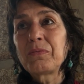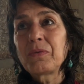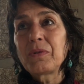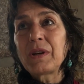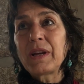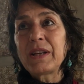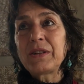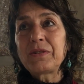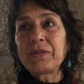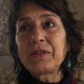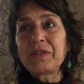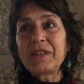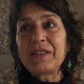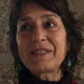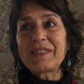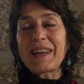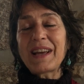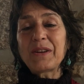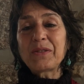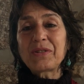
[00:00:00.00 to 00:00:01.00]
entered his
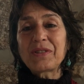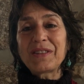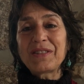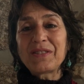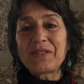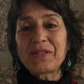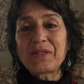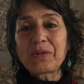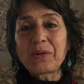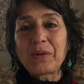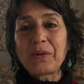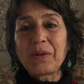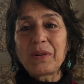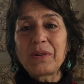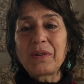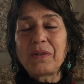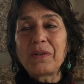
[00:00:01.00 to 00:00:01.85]
house and stole